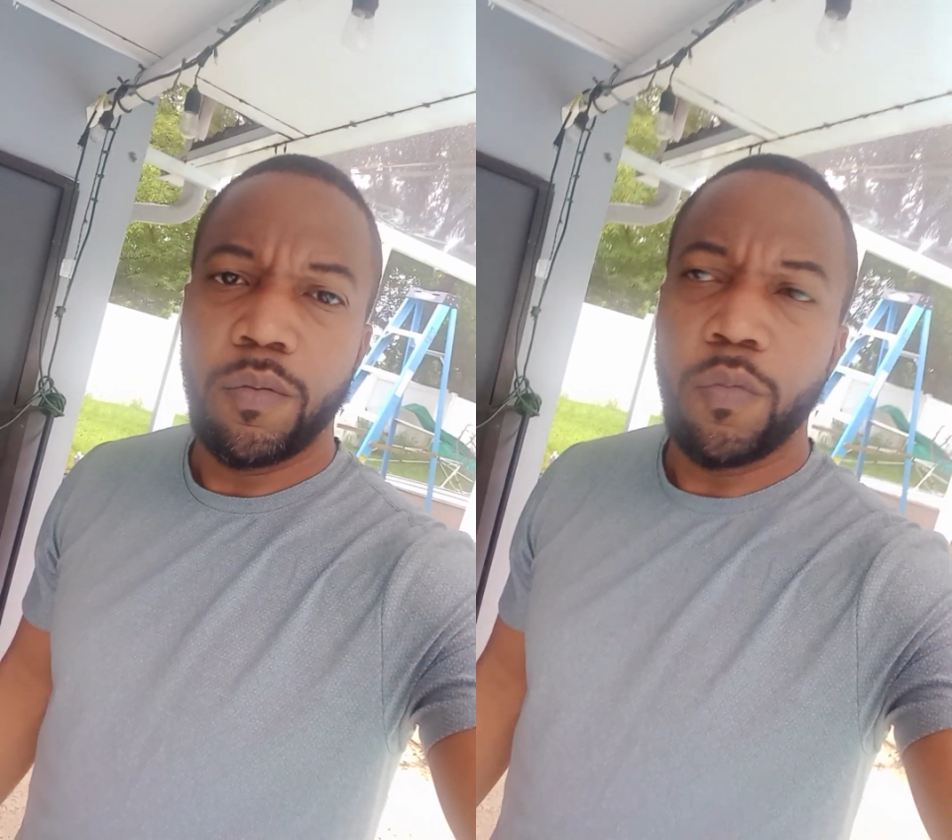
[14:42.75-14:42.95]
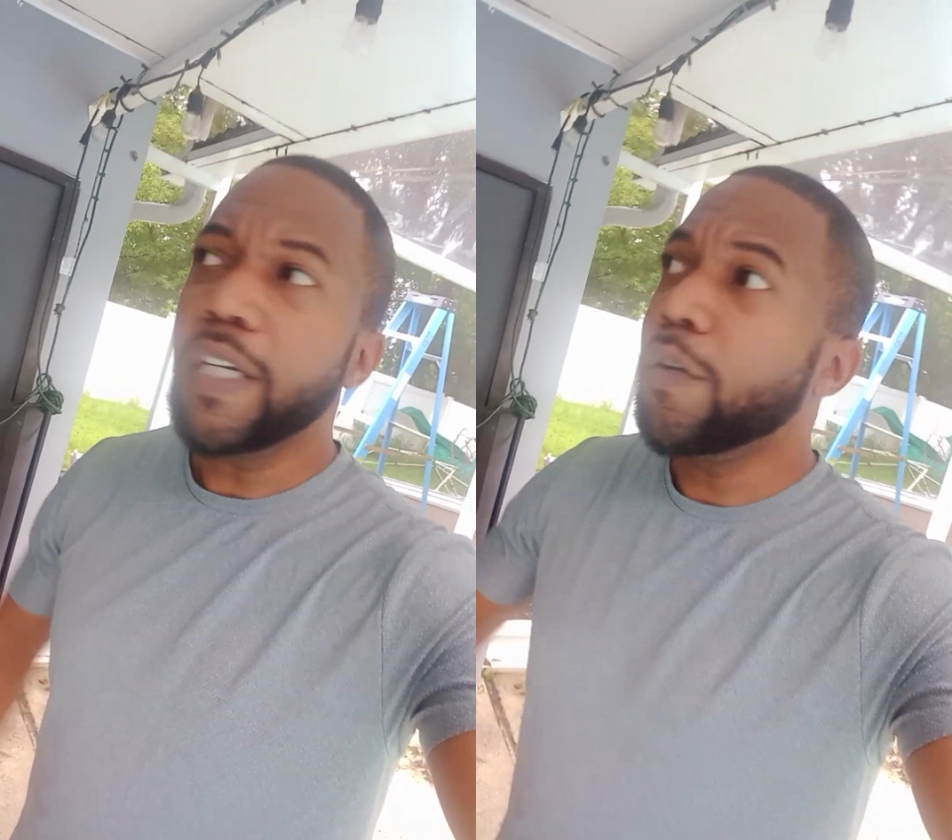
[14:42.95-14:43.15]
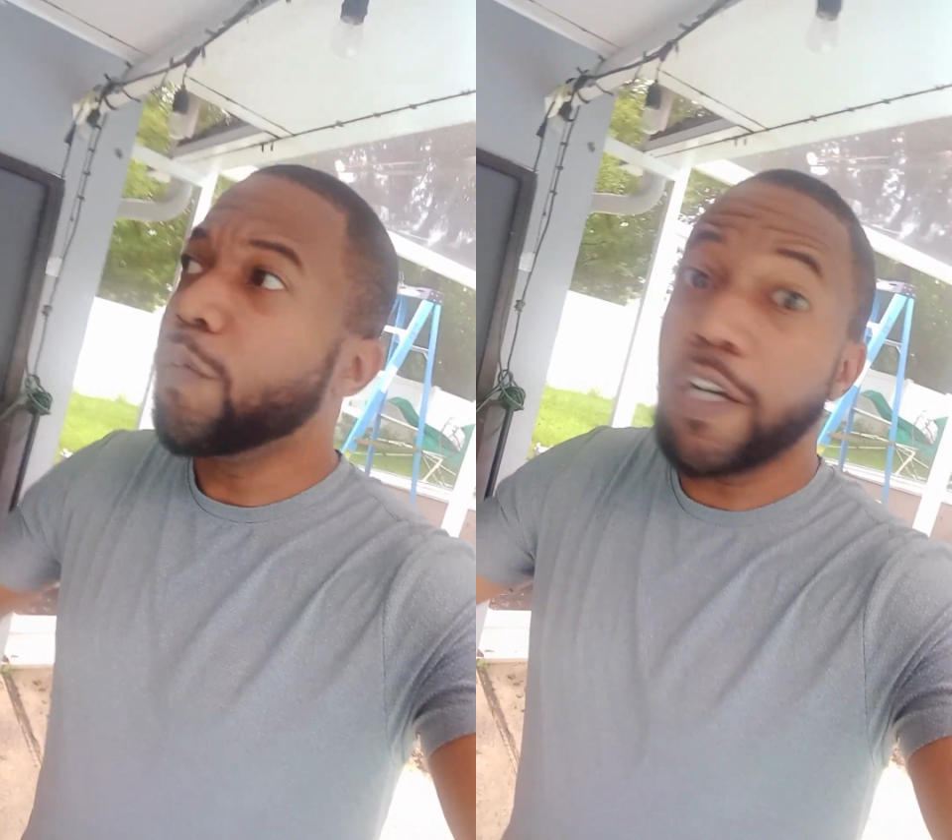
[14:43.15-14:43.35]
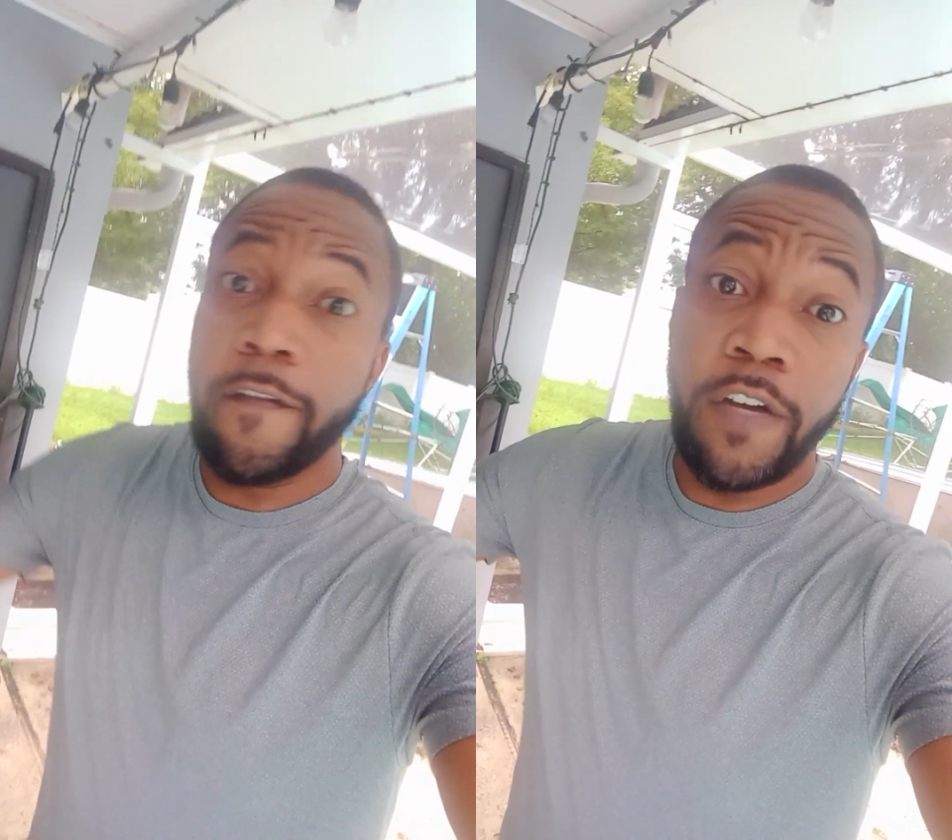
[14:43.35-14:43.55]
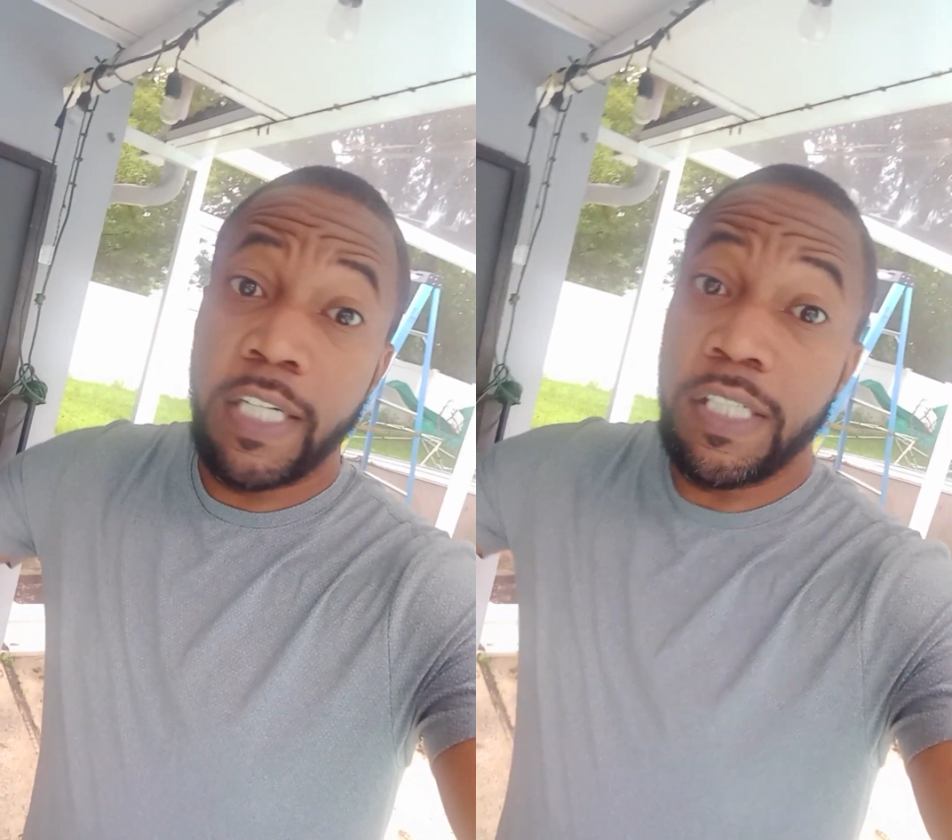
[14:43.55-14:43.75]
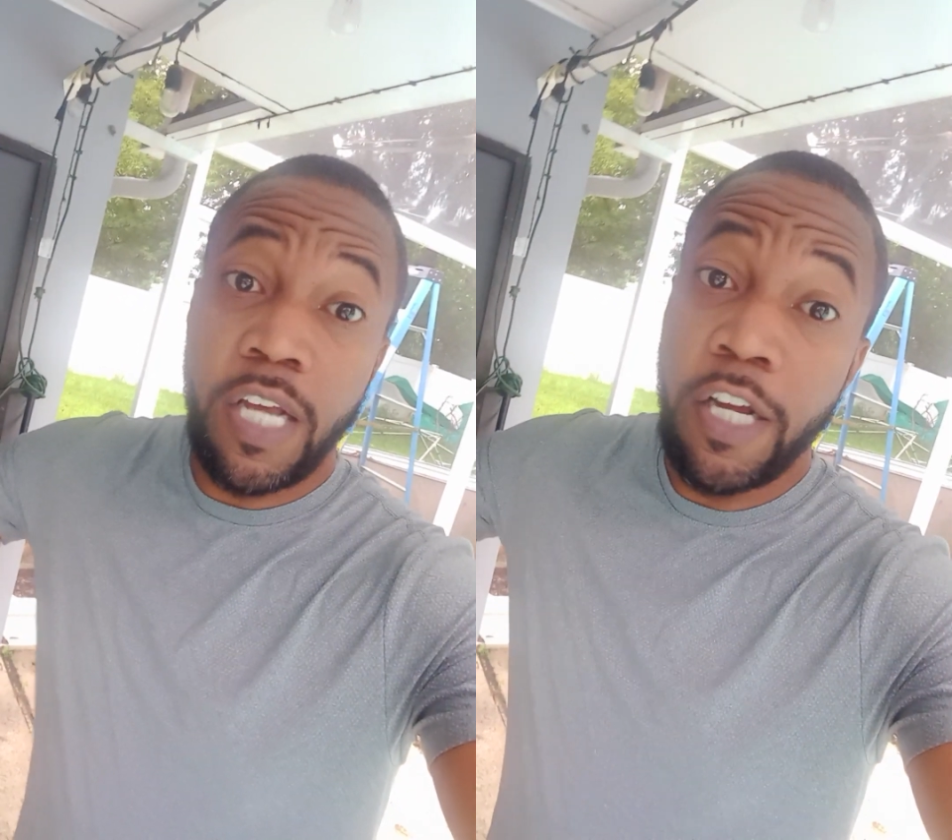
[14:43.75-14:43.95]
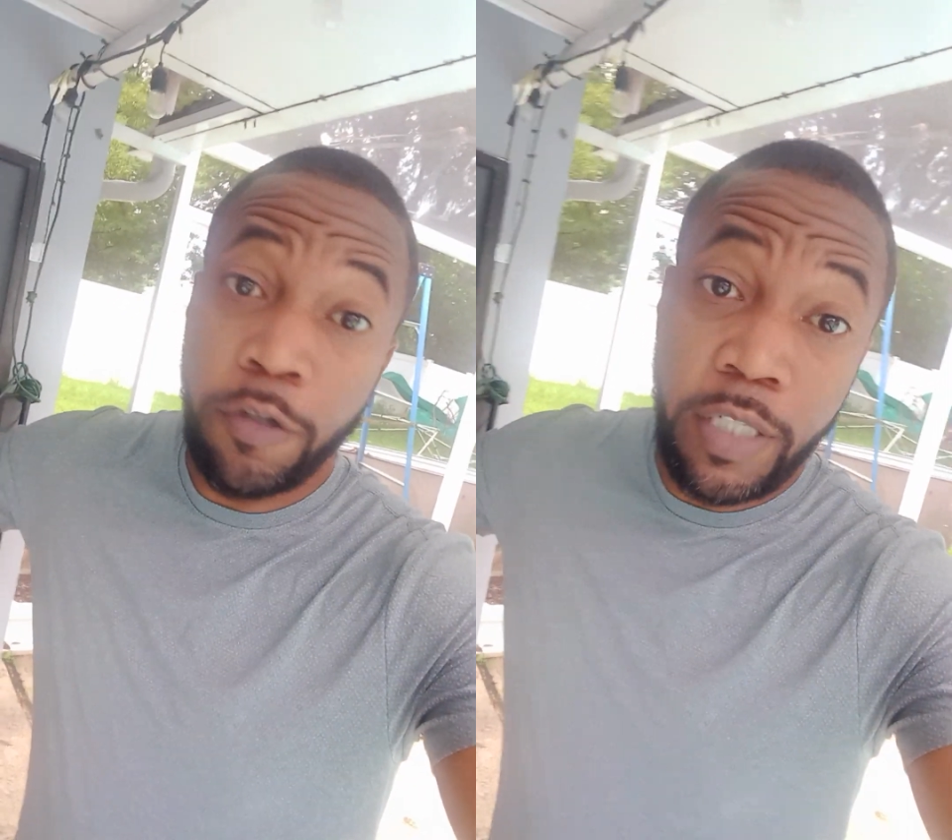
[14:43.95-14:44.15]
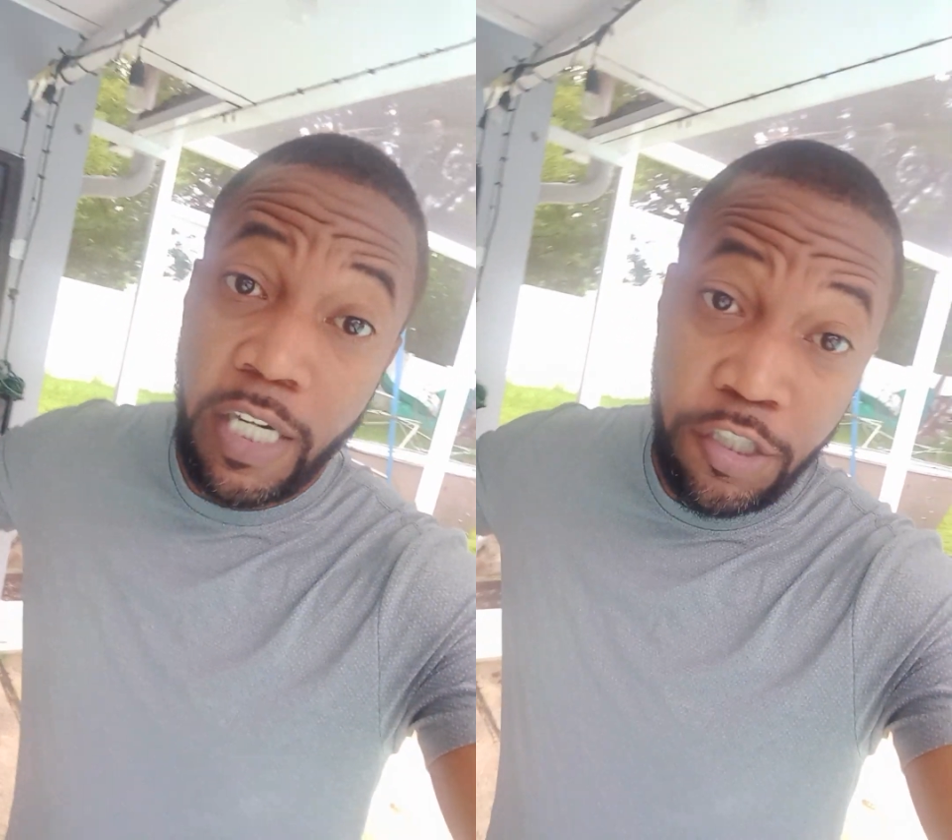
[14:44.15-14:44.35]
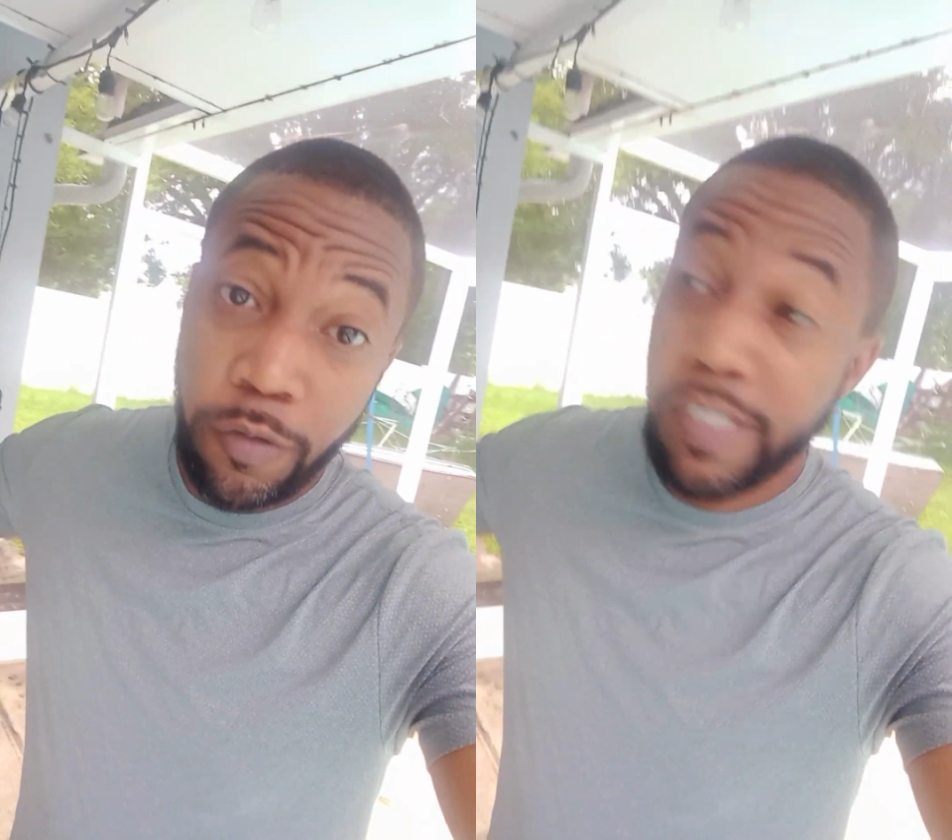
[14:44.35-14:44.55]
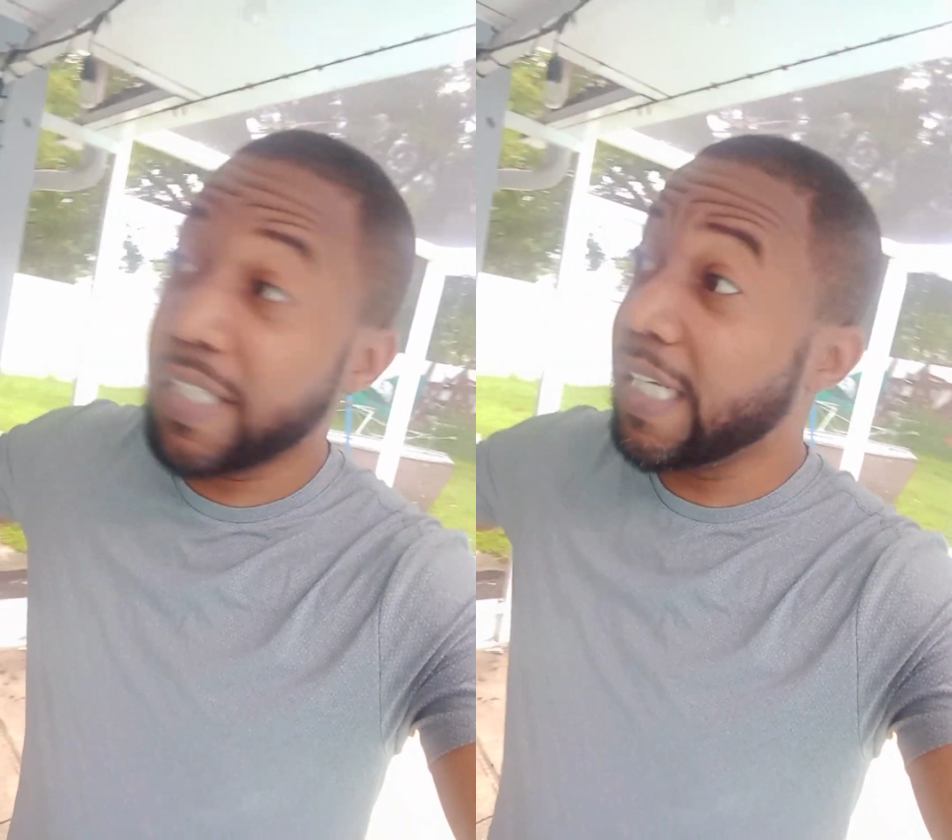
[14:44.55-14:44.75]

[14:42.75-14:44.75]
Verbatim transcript: When, where the fuck is other countries